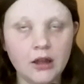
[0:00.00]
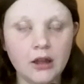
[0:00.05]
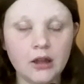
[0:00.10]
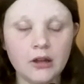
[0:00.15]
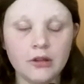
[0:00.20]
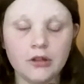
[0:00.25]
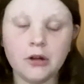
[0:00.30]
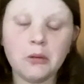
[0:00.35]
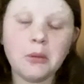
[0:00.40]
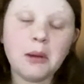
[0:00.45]

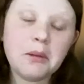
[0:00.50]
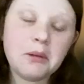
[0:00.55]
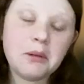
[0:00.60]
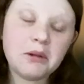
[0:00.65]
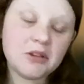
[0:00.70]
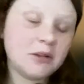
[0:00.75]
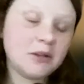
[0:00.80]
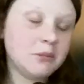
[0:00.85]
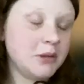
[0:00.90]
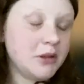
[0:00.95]
there may be
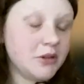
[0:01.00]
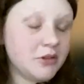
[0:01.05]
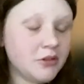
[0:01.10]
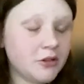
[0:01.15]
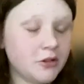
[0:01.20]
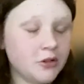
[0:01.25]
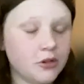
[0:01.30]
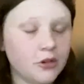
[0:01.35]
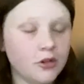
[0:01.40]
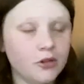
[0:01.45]
some
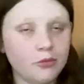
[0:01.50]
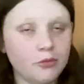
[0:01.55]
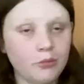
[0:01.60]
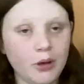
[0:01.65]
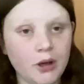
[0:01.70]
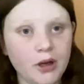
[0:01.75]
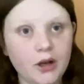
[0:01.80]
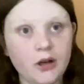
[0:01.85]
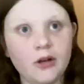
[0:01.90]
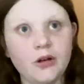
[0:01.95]
instances
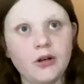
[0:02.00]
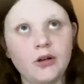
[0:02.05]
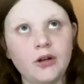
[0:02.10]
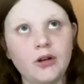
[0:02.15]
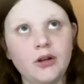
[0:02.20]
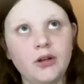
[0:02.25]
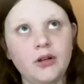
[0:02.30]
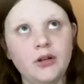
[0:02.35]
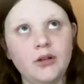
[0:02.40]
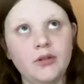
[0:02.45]
where
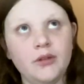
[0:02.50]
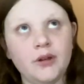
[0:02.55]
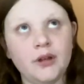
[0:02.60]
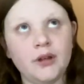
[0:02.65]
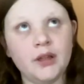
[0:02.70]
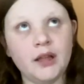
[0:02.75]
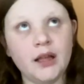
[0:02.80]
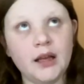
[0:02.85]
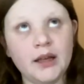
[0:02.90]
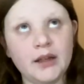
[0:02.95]
the
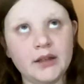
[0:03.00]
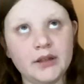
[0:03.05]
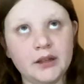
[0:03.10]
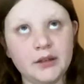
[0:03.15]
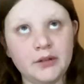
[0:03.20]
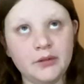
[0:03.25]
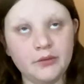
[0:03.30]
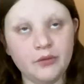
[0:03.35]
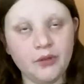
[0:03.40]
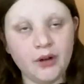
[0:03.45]
client
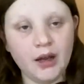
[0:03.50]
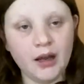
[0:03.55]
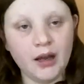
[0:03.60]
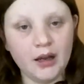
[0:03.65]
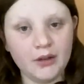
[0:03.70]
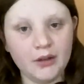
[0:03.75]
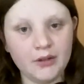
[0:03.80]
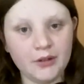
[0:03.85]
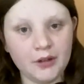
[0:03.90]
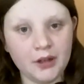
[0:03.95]
didn't
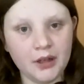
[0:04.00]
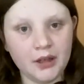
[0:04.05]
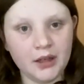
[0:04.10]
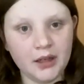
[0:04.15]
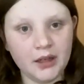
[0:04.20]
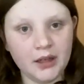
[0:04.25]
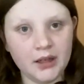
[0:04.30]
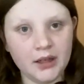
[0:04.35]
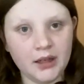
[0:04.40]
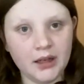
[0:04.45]
file the
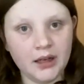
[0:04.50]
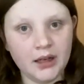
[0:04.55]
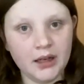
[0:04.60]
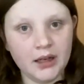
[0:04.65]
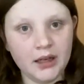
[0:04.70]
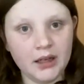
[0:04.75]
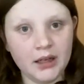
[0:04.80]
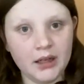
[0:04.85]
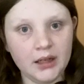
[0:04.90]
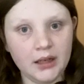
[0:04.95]

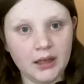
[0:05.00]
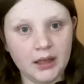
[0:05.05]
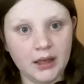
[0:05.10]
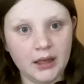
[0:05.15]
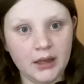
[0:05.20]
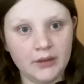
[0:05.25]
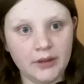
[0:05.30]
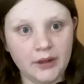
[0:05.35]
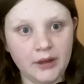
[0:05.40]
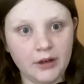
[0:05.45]
1099
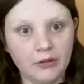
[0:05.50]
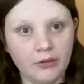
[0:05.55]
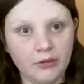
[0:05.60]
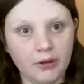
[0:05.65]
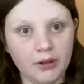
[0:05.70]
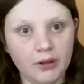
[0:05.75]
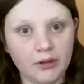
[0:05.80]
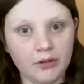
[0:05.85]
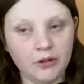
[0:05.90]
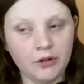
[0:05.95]
and they don't
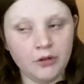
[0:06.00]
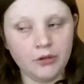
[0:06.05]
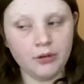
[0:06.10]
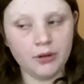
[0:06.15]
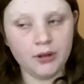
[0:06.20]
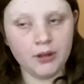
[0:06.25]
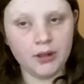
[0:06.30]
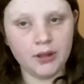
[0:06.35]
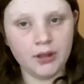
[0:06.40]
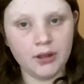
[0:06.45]
want to do
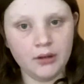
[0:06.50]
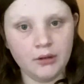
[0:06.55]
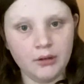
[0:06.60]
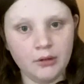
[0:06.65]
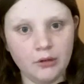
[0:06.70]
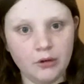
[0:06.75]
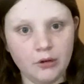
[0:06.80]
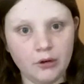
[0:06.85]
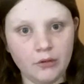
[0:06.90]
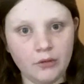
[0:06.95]
it,
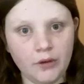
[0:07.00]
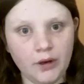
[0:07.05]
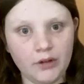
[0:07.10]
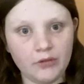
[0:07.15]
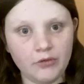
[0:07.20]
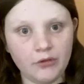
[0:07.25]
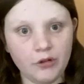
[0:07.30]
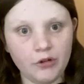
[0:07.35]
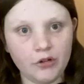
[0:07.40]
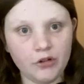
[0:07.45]
or vice
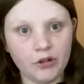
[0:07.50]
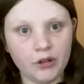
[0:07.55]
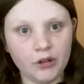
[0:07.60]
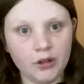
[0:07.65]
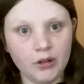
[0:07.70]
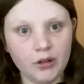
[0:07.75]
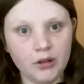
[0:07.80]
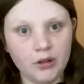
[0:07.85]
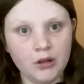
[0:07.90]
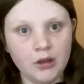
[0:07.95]

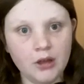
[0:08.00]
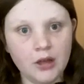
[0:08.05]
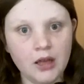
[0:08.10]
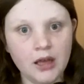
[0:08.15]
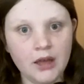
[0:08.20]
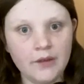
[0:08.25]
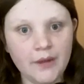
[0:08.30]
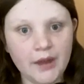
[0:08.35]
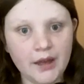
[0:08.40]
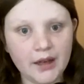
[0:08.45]
versa.
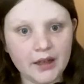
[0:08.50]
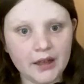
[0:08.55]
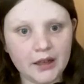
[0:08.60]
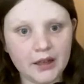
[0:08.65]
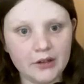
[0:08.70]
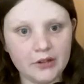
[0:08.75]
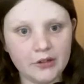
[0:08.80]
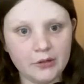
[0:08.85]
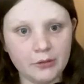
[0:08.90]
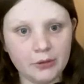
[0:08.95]
In that
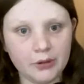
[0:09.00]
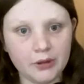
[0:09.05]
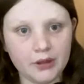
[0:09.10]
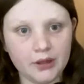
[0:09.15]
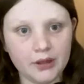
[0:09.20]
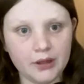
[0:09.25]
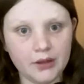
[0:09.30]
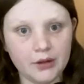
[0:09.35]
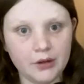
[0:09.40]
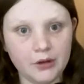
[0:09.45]
case, you really
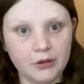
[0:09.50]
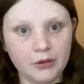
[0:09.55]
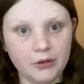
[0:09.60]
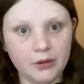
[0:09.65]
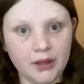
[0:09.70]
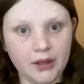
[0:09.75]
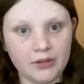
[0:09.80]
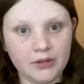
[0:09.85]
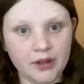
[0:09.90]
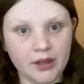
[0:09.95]
need to do what
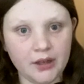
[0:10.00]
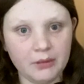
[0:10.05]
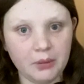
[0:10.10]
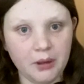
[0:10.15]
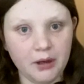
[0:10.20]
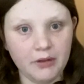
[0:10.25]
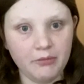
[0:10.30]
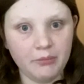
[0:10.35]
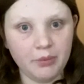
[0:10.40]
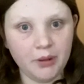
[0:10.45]
I said
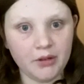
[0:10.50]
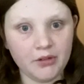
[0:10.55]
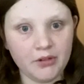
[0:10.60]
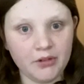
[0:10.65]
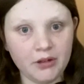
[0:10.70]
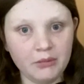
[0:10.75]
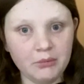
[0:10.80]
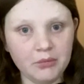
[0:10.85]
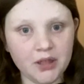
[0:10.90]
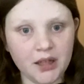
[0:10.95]
above. But
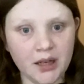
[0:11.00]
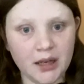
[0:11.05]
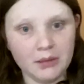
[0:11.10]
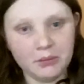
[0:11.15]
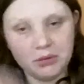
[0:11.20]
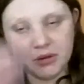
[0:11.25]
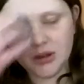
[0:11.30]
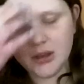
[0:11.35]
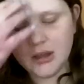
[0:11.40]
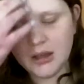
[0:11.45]
sometimes,
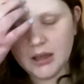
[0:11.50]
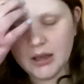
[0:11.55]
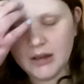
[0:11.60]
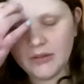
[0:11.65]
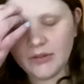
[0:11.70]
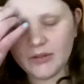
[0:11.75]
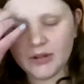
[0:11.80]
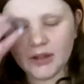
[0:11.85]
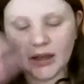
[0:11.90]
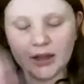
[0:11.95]
if
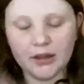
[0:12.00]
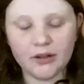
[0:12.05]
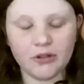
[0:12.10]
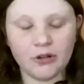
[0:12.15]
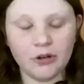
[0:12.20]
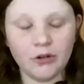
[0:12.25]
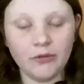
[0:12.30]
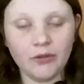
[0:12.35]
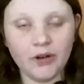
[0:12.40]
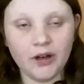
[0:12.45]
clients
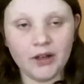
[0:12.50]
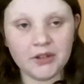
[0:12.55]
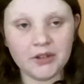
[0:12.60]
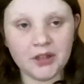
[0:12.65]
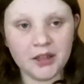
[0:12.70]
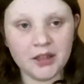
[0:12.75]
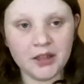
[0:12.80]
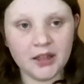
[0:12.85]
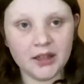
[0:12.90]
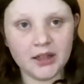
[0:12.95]
don't file
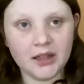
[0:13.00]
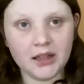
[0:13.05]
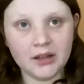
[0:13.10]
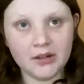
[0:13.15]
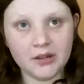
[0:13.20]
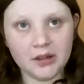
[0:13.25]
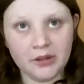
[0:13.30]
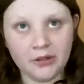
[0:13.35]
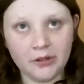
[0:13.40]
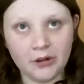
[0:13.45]
1099s
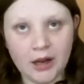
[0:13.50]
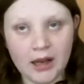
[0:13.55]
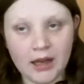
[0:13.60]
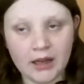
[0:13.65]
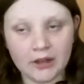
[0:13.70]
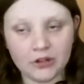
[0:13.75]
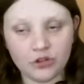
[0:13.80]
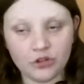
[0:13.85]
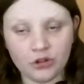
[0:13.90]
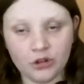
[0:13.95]
and they're
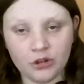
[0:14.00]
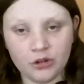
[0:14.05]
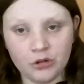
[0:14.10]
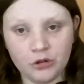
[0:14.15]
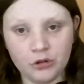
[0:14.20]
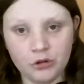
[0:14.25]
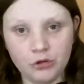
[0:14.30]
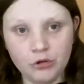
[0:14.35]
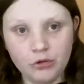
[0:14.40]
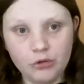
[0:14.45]
actually
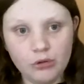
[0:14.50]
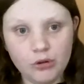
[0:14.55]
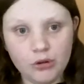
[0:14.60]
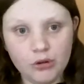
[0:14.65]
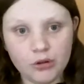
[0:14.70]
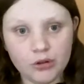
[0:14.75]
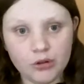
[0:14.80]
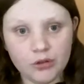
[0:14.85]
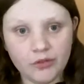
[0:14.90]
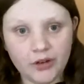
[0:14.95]
due
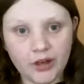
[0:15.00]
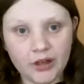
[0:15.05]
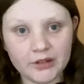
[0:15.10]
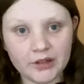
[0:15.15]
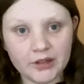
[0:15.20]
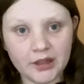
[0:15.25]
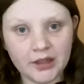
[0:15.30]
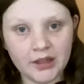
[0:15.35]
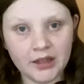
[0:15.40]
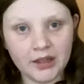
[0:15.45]
to file
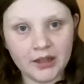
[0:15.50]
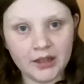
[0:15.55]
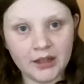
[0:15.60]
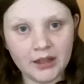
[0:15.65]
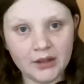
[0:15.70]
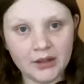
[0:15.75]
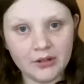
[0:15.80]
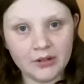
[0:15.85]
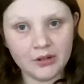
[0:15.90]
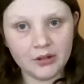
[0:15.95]

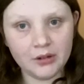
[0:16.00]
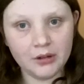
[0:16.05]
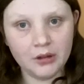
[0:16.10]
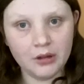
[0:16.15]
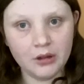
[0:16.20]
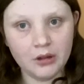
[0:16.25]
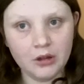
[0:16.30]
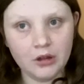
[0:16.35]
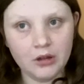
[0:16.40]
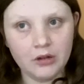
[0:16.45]
1099s,
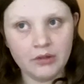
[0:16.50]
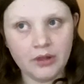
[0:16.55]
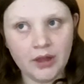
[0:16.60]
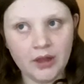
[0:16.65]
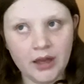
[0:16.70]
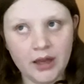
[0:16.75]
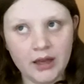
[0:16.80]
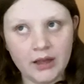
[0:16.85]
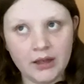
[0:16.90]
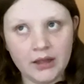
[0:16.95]

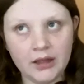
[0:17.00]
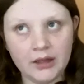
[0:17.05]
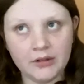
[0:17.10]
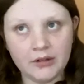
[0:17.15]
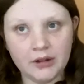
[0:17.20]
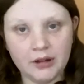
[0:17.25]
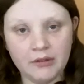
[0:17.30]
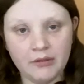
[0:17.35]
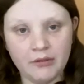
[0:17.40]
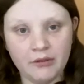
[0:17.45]
then it's
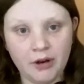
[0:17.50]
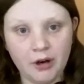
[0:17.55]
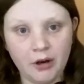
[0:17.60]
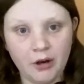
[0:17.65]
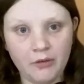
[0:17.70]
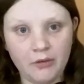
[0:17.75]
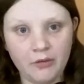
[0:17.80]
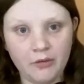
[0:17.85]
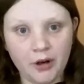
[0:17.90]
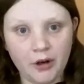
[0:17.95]
a
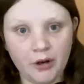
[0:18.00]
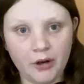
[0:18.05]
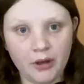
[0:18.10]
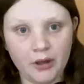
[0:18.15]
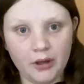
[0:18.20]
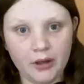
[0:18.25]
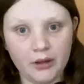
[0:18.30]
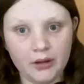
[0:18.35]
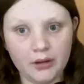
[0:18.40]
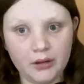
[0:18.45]
very,
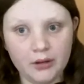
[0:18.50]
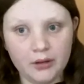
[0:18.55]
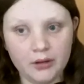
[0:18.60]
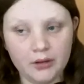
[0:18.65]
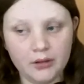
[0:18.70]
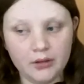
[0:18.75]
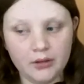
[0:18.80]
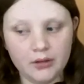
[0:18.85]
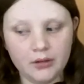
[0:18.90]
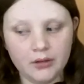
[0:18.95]
very
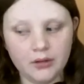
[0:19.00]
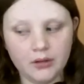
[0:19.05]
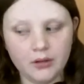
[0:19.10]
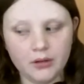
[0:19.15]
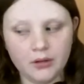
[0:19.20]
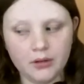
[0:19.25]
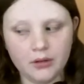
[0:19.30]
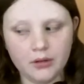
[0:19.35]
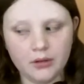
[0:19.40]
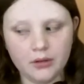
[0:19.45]

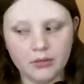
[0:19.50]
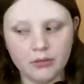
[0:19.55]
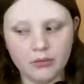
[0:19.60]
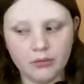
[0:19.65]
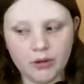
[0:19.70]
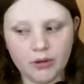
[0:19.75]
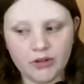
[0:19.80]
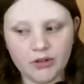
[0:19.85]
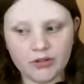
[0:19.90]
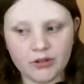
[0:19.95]

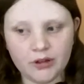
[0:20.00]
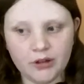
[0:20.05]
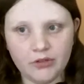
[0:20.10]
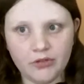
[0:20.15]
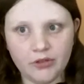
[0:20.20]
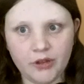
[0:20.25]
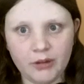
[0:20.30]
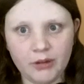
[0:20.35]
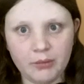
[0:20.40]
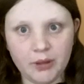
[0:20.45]
risky
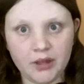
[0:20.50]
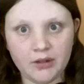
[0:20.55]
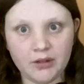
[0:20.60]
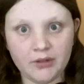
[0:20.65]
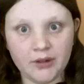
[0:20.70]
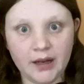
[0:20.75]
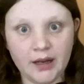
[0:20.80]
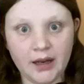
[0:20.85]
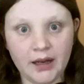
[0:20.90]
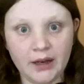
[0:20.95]
thing because the
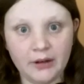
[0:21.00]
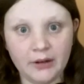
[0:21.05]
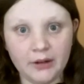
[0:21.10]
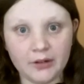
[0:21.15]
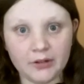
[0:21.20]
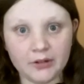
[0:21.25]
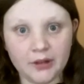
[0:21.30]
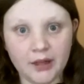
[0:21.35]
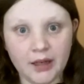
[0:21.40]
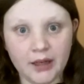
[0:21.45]

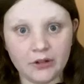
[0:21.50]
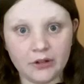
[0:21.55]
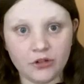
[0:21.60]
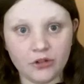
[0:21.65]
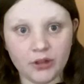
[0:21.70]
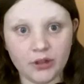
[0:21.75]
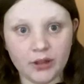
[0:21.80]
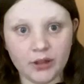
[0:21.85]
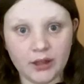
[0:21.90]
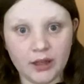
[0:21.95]
IRS could
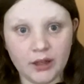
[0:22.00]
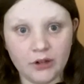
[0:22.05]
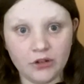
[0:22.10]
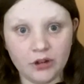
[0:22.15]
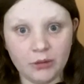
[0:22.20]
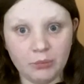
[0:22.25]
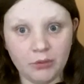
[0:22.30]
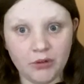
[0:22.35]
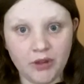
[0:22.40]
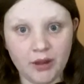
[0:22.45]
actually catch
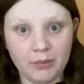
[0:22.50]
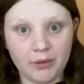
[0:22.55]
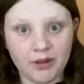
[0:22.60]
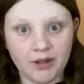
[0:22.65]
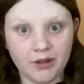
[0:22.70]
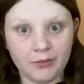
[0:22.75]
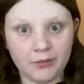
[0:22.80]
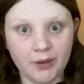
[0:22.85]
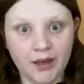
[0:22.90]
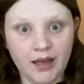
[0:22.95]
up with that.
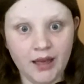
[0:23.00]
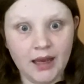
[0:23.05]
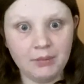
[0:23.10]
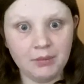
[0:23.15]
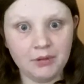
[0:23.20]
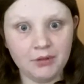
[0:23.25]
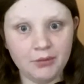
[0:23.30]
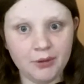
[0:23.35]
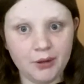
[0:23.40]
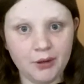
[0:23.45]
Because what
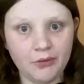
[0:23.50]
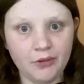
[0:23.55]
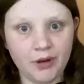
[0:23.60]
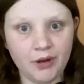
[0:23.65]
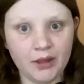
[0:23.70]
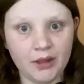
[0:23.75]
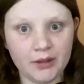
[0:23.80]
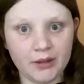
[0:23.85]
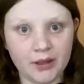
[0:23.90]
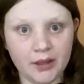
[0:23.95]
happens when you
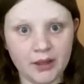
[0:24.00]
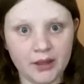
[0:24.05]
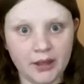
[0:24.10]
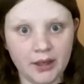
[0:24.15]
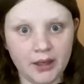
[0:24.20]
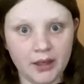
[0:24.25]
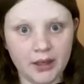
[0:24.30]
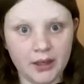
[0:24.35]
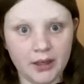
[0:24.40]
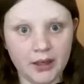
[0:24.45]
file a
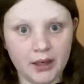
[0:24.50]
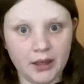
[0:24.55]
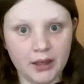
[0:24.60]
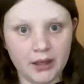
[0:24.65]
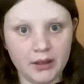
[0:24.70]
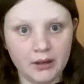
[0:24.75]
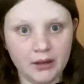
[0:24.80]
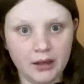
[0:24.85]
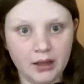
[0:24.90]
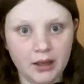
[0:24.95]

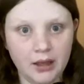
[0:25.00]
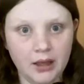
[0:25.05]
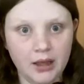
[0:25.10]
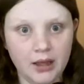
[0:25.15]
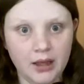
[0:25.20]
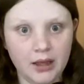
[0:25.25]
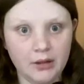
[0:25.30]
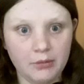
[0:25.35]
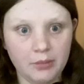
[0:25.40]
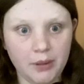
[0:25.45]
1099
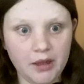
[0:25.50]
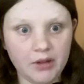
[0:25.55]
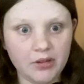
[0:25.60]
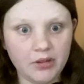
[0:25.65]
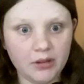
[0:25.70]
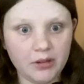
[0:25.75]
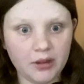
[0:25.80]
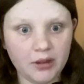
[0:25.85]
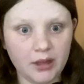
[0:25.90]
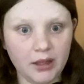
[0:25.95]
is
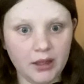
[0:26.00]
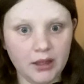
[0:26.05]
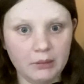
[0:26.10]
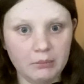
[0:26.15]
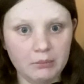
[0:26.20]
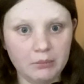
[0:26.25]
basically